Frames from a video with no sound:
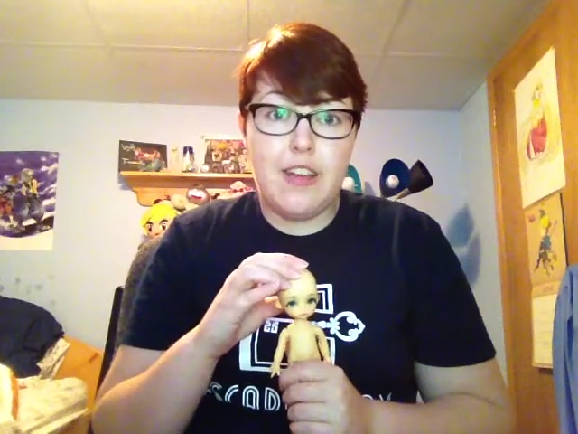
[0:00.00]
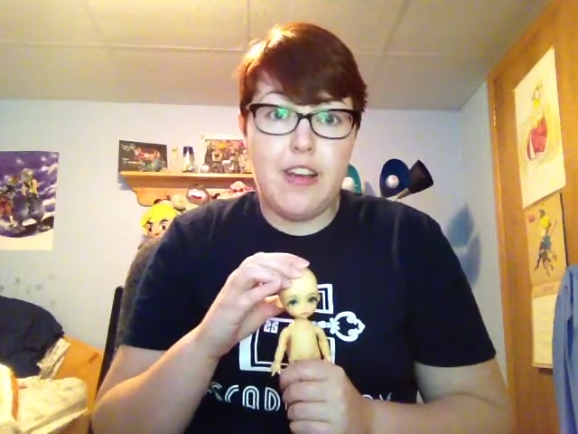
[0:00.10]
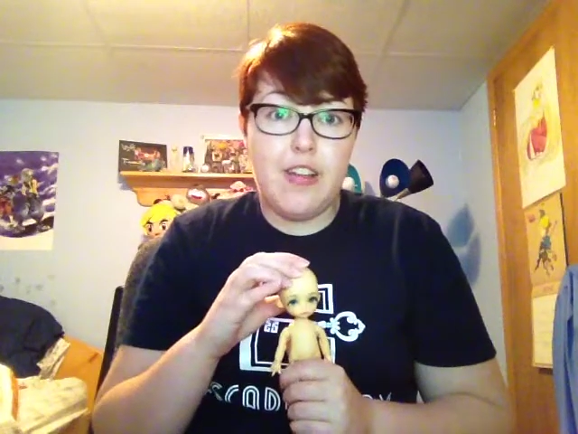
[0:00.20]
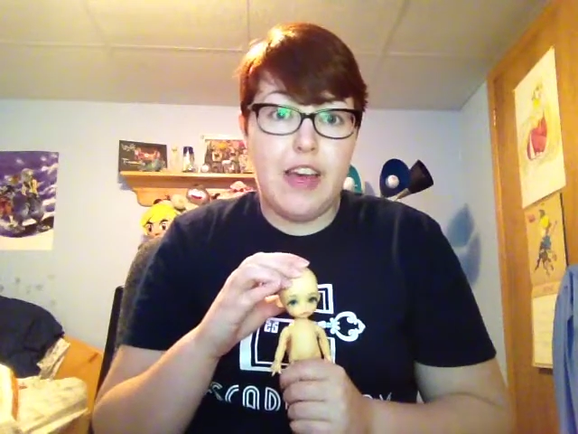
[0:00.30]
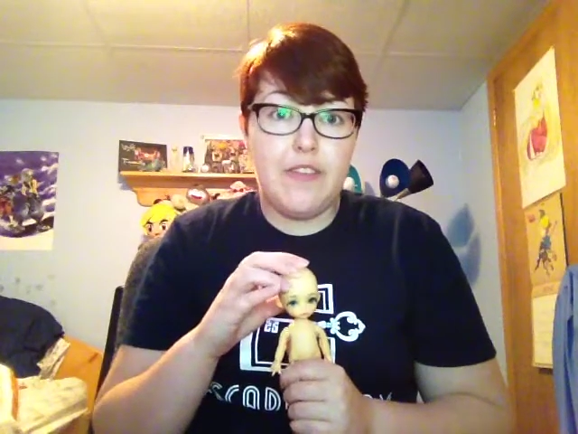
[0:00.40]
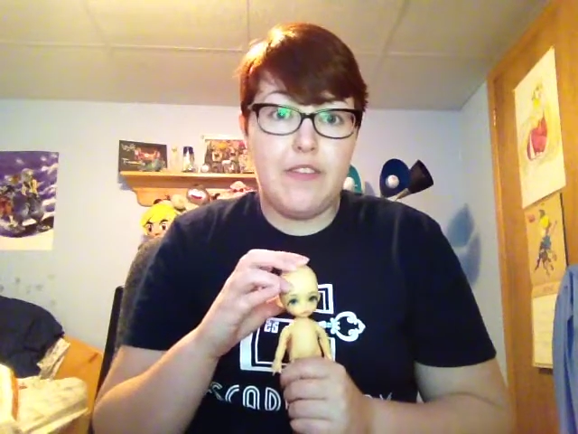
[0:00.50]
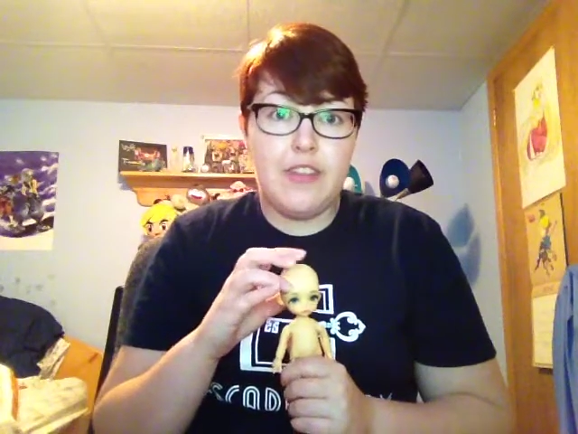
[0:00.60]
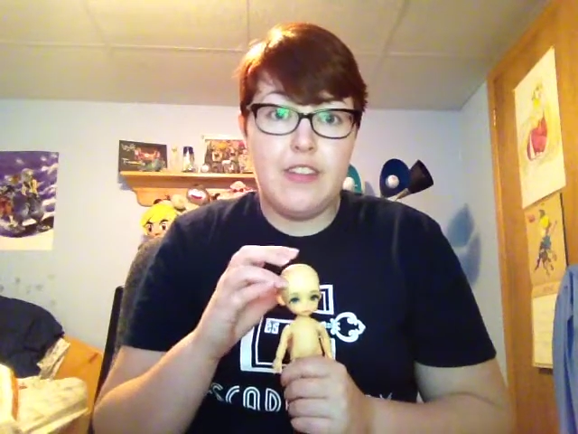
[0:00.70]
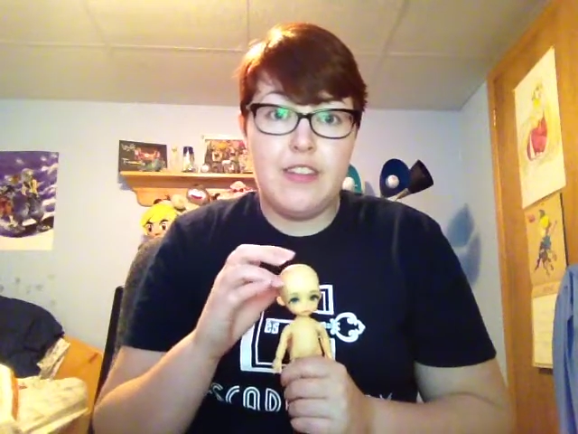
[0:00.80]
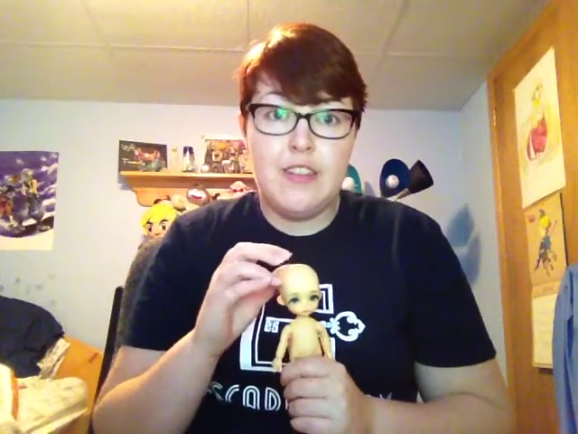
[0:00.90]
I'll have
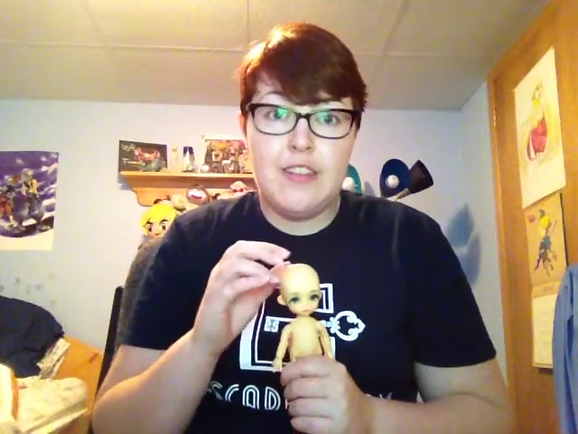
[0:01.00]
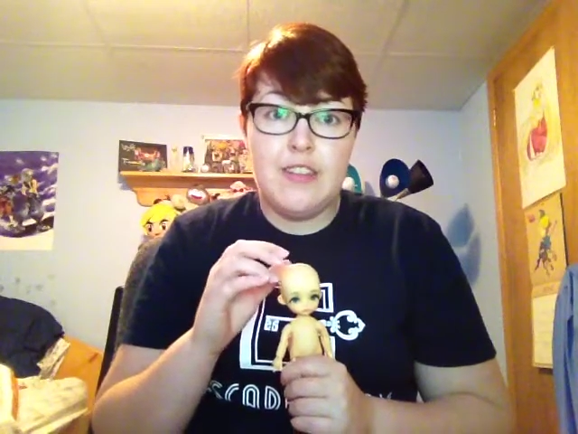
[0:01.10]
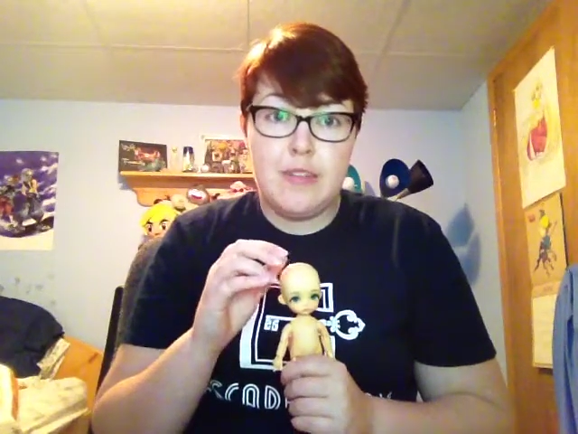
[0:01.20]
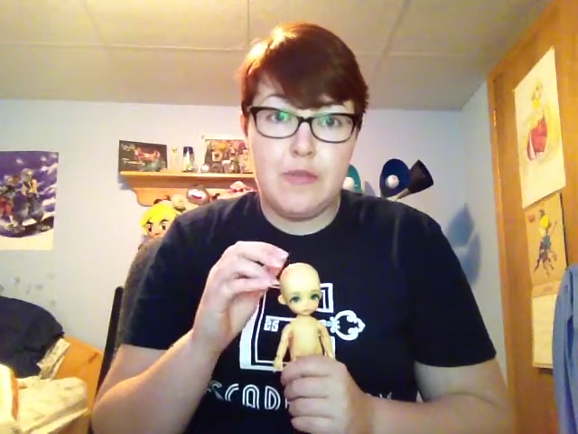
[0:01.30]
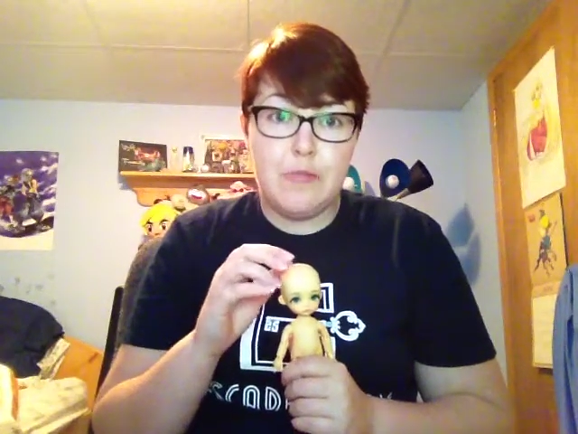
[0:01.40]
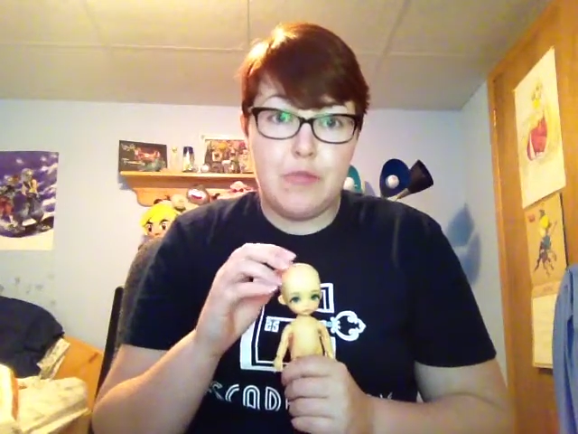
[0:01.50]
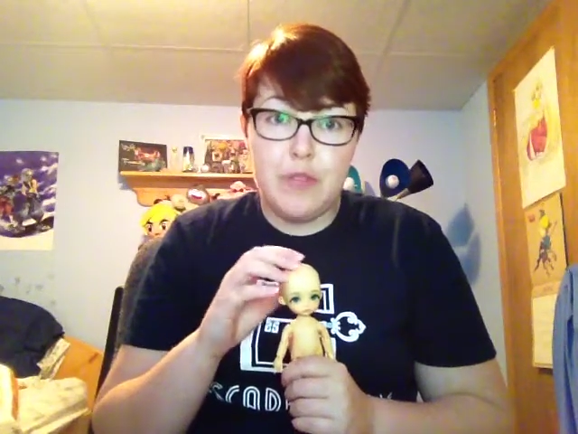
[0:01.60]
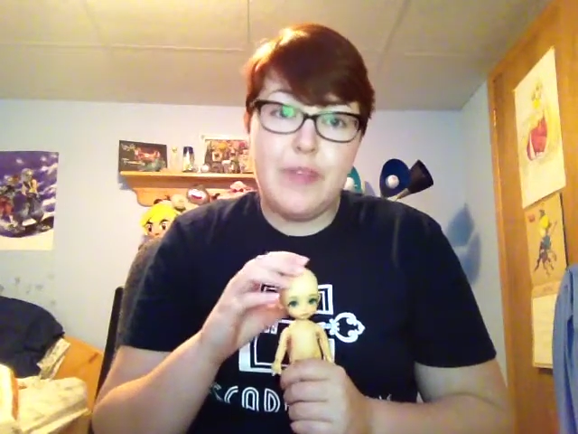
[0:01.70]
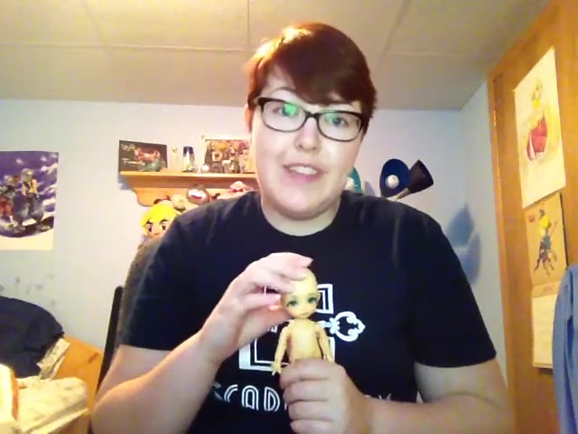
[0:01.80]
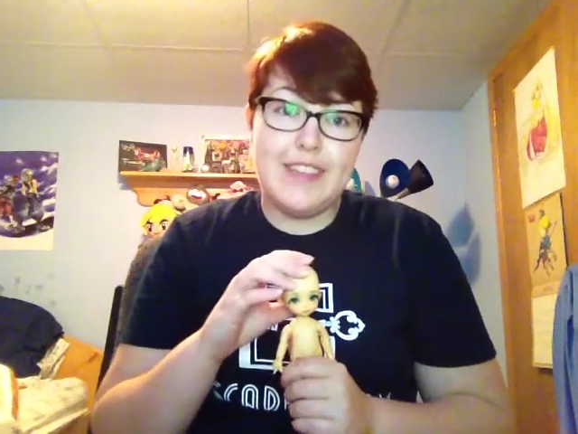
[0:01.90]
some
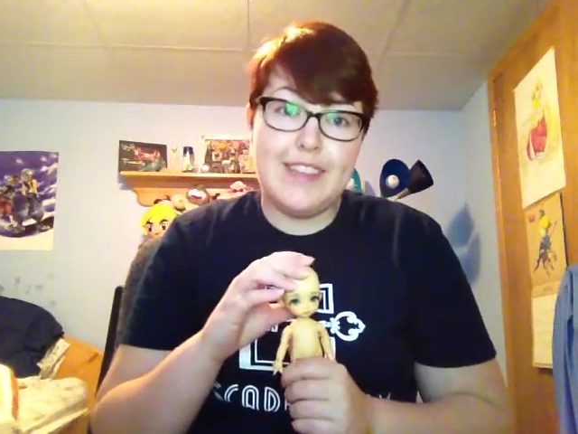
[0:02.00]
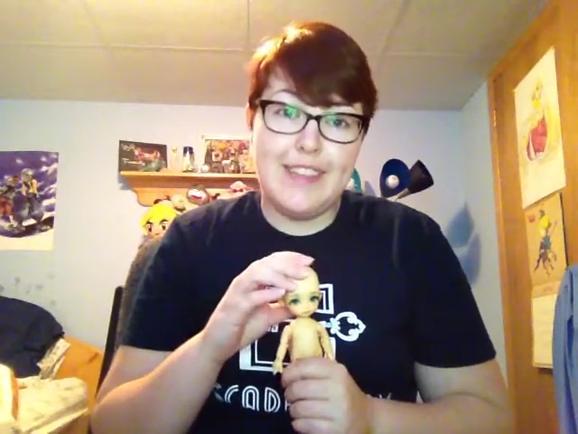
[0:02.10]
improvements